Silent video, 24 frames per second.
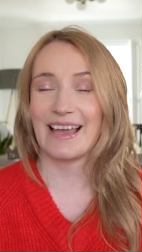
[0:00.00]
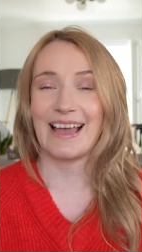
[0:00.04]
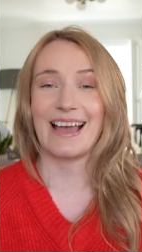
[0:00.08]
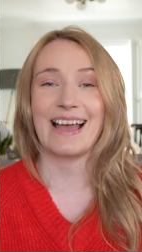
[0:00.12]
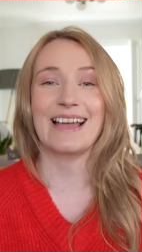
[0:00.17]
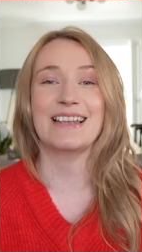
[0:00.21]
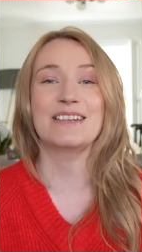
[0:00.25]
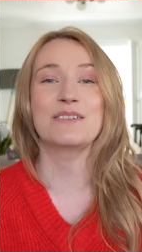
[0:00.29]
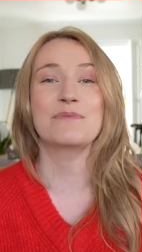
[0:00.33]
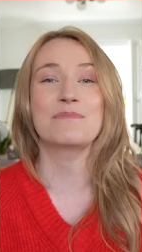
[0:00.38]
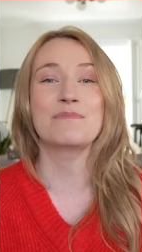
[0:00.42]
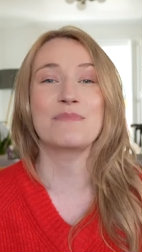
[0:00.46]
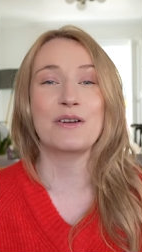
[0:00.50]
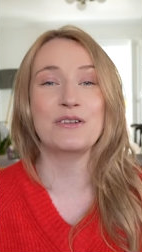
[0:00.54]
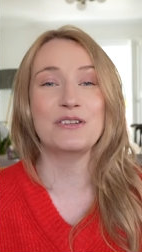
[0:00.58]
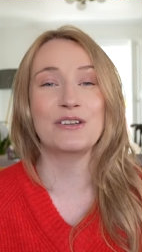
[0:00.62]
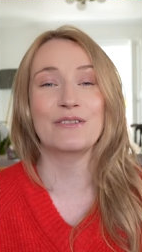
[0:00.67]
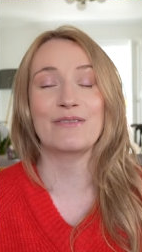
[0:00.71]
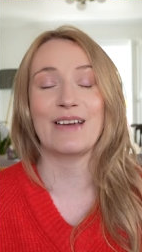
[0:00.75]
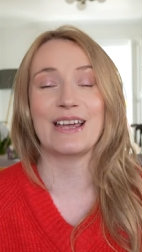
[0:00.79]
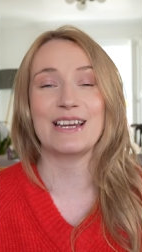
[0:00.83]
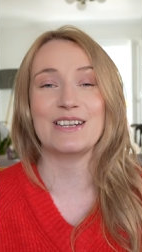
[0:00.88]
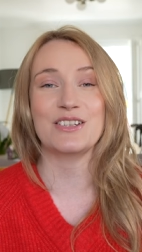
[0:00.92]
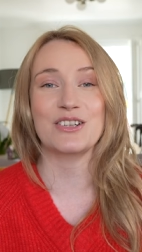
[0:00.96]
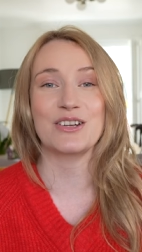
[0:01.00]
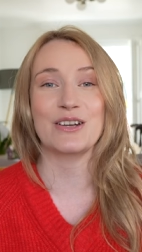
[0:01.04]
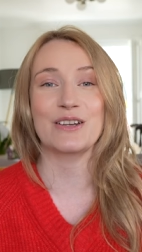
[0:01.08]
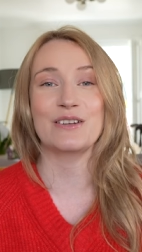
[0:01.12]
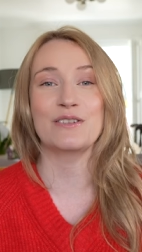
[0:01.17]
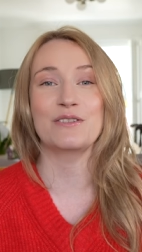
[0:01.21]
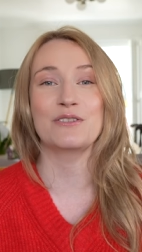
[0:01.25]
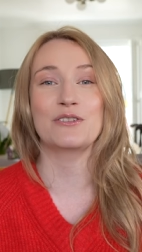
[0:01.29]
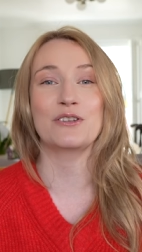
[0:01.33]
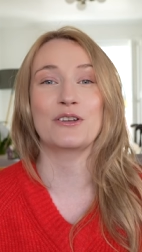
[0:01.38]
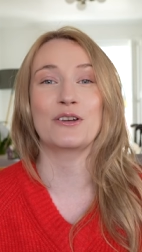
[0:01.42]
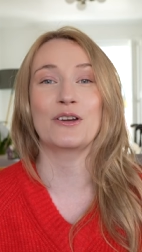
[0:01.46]
and
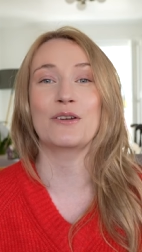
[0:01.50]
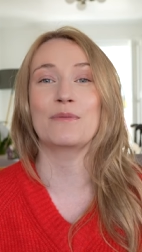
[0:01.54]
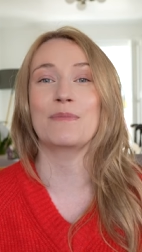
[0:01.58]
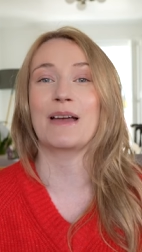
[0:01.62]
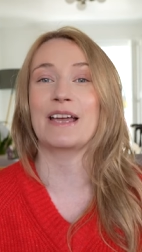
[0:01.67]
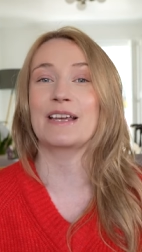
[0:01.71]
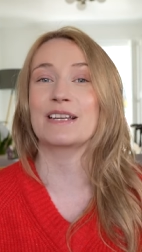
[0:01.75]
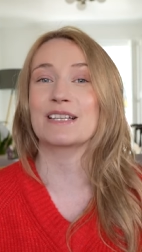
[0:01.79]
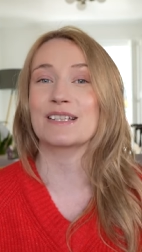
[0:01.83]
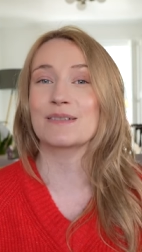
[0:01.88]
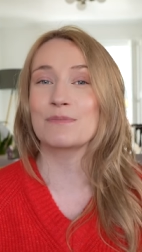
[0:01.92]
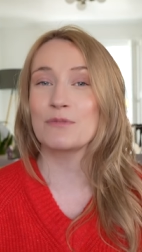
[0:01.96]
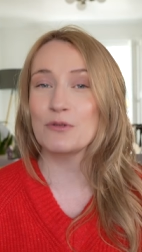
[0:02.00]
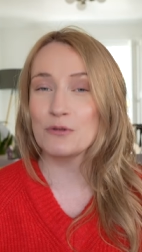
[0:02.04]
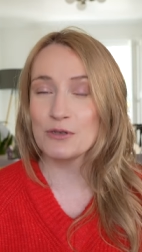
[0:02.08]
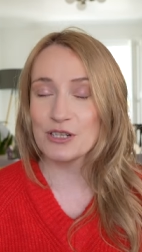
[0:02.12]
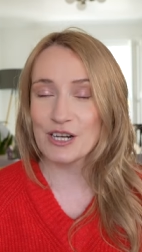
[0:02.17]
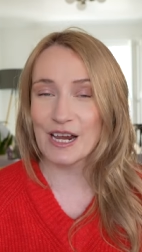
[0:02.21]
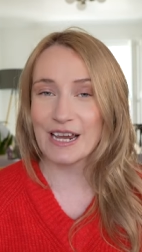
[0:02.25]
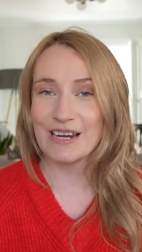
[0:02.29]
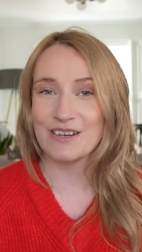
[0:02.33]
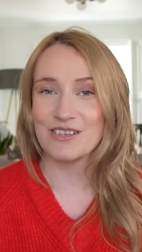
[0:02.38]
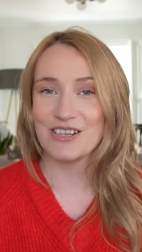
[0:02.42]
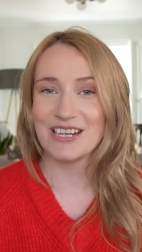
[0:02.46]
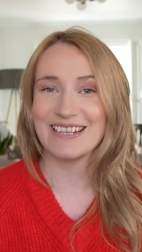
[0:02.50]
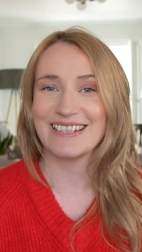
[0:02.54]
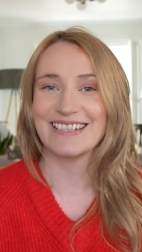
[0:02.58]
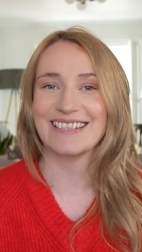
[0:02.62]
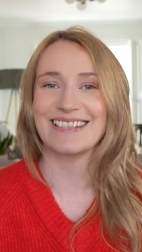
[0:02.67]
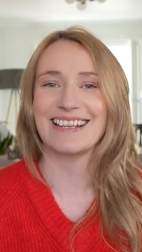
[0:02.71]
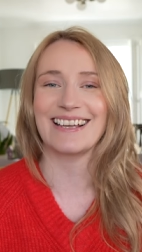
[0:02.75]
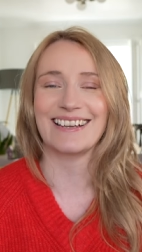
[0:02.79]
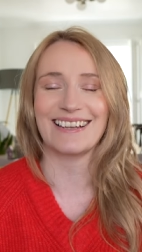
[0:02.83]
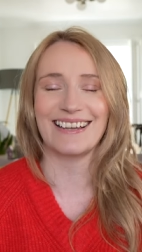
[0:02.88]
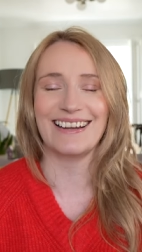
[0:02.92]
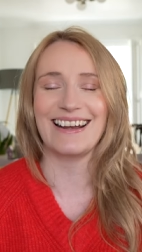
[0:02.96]
motivation to make small changes
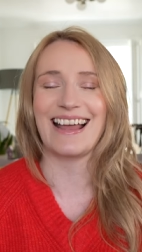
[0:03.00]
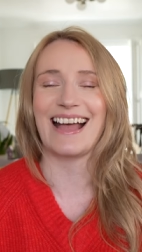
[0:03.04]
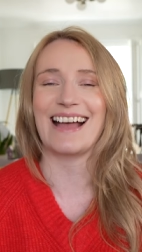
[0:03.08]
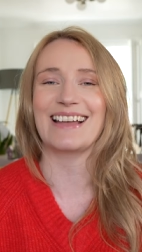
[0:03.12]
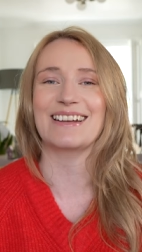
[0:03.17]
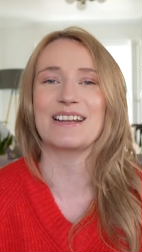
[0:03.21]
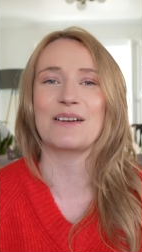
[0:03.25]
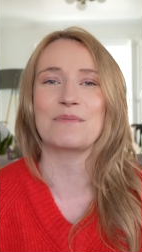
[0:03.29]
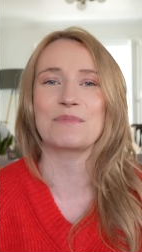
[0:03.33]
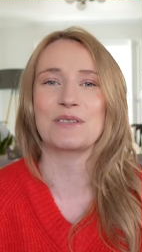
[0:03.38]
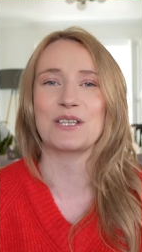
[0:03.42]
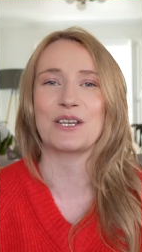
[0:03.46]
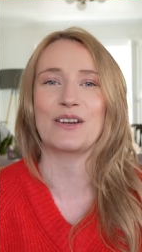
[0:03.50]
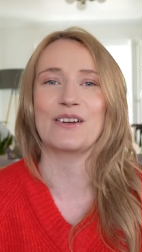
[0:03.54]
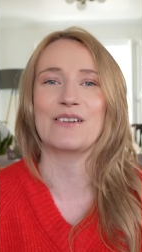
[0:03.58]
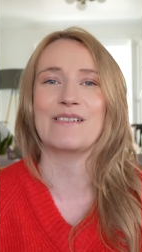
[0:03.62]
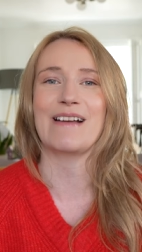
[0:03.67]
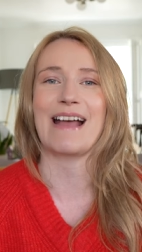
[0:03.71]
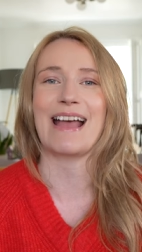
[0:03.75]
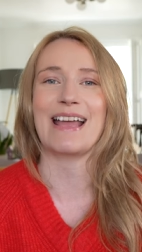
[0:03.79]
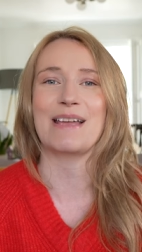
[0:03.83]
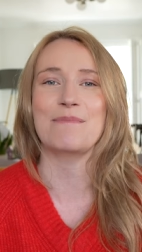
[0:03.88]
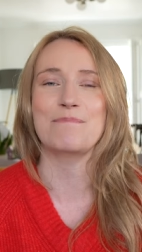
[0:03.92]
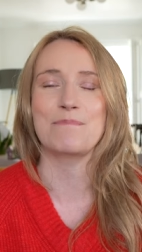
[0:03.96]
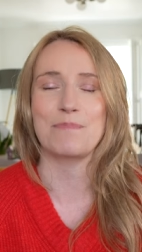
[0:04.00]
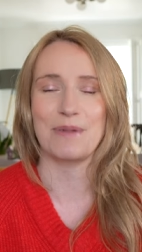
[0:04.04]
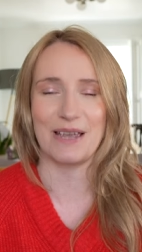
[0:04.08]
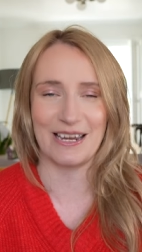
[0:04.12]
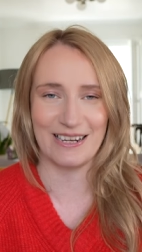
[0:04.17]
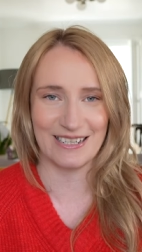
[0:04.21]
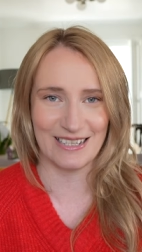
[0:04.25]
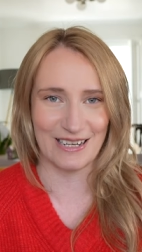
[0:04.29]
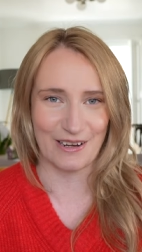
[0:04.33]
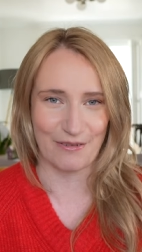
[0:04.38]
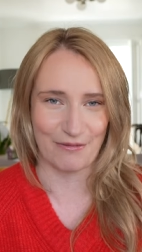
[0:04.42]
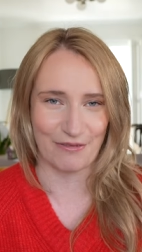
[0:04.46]
that can add up to a
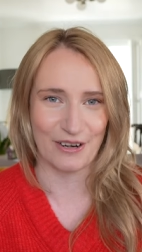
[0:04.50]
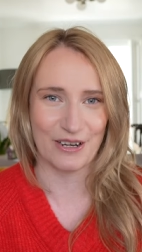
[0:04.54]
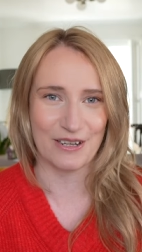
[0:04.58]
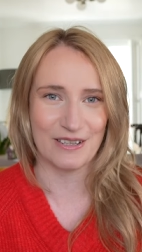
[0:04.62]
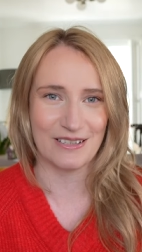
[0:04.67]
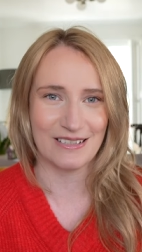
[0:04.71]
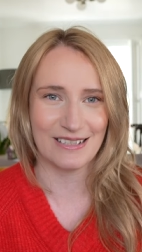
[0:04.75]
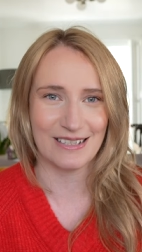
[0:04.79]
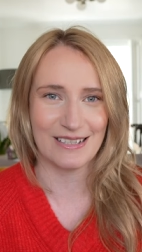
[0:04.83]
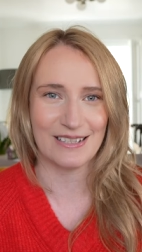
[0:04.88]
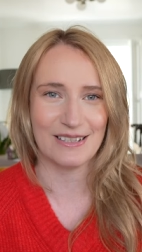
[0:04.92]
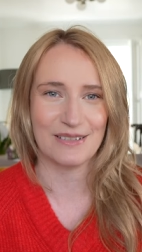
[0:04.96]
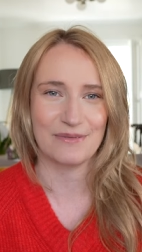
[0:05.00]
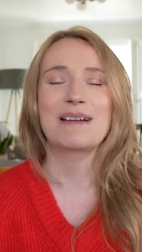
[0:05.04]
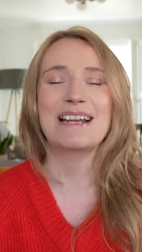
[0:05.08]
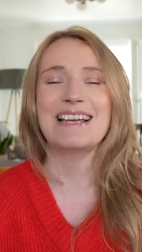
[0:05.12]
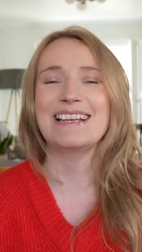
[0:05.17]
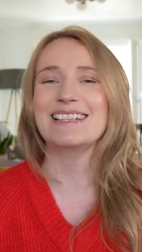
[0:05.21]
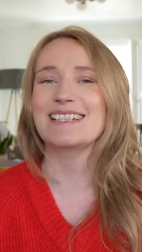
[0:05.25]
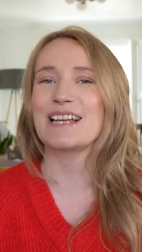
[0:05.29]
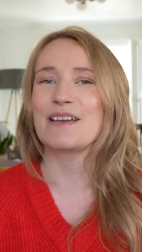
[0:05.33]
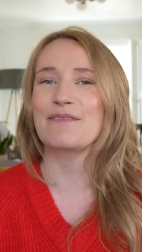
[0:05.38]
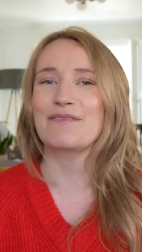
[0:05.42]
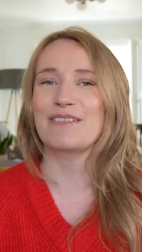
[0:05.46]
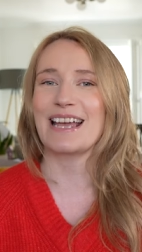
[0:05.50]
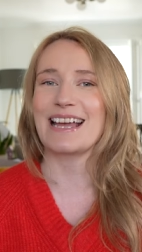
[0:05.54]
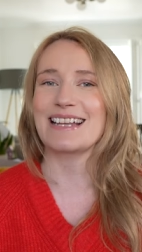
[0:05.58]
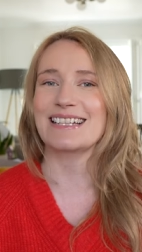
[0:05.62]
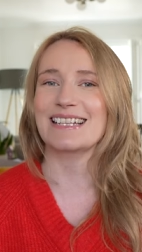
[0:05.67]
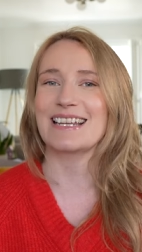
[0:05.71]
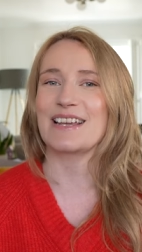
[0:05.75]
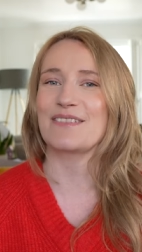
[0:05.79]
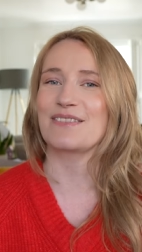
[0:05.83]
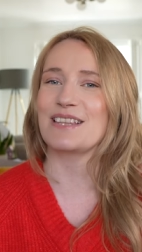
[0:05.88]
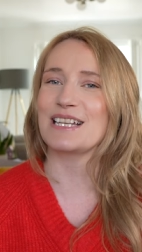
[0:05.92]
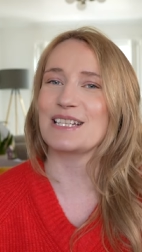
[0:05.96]
big difference. Please don't forget
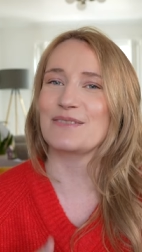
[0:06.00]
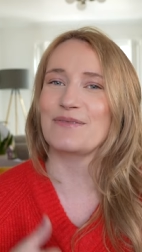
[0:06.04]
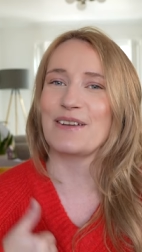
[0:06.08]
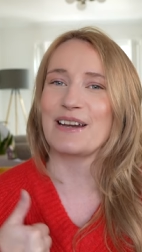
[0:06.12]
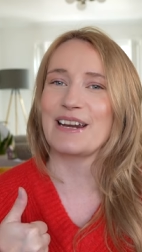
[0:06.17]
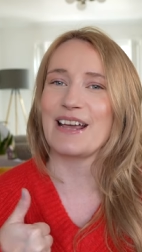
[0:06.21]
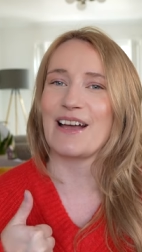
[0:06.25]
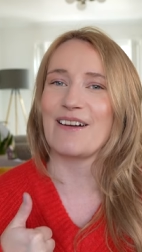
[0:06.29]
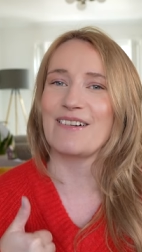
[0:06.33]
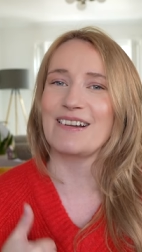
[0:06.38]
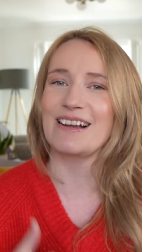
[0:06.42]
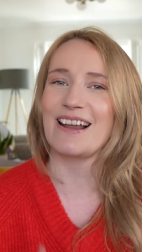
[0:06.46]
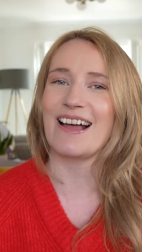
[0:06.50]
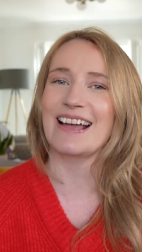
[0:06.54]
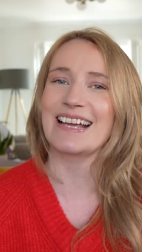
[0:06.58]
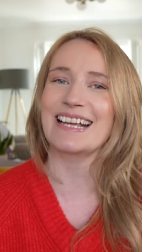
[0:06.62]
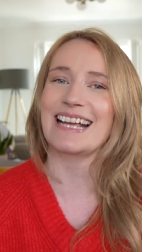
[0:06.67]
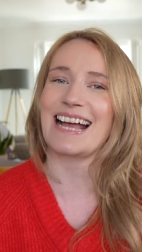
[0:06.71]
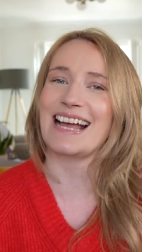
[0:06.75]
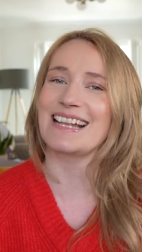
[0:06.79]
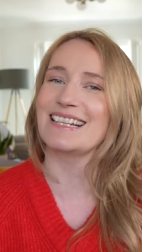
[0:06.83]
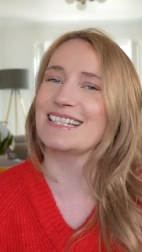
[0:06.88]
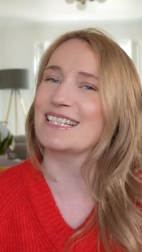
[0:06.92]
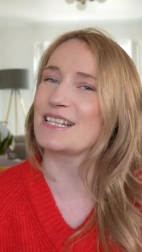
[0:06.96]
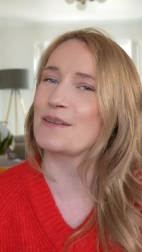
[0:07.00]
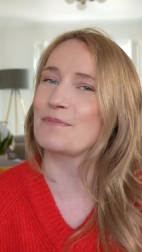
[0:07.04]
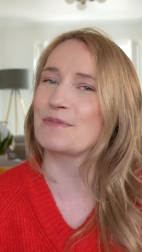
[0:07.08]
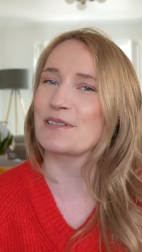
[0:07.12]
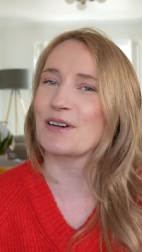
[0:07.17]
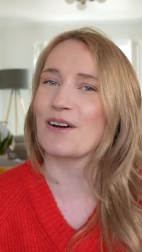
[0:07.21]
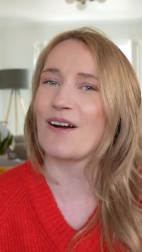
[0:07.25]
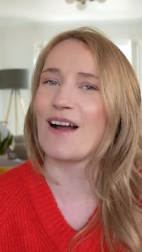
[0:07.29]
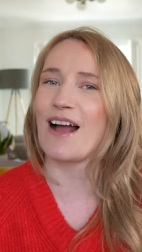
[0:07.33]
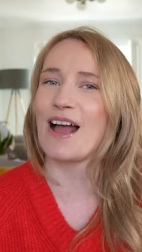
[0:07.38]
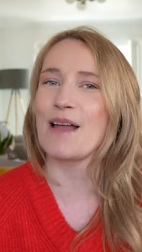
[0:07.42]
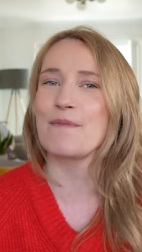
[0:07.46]
to give this video a like and
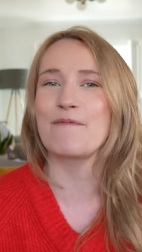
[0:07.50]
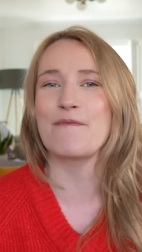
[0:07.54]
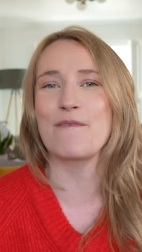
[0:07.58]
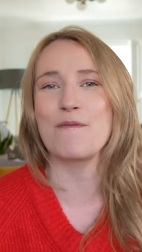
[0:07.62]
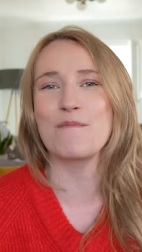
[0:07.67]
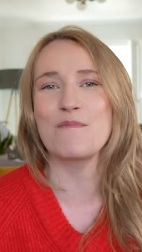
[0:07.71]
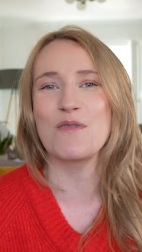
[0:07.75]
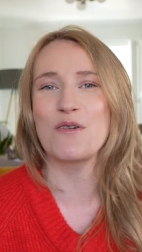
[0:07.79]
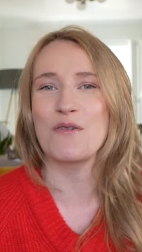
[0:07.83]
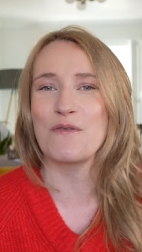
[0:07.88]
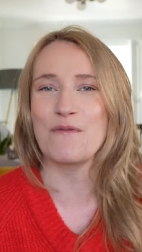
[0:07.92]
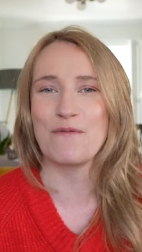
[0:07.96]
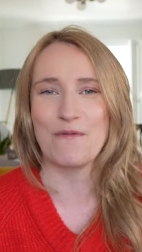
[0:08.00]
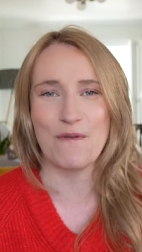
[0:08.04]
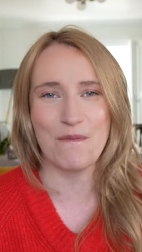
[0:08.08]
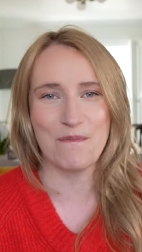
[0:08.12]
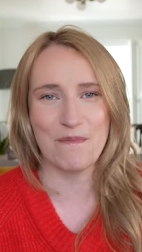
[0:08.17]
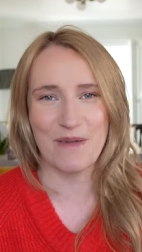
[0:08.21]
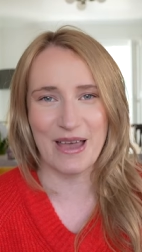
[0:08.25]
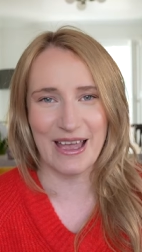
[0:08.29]
subscribe for more from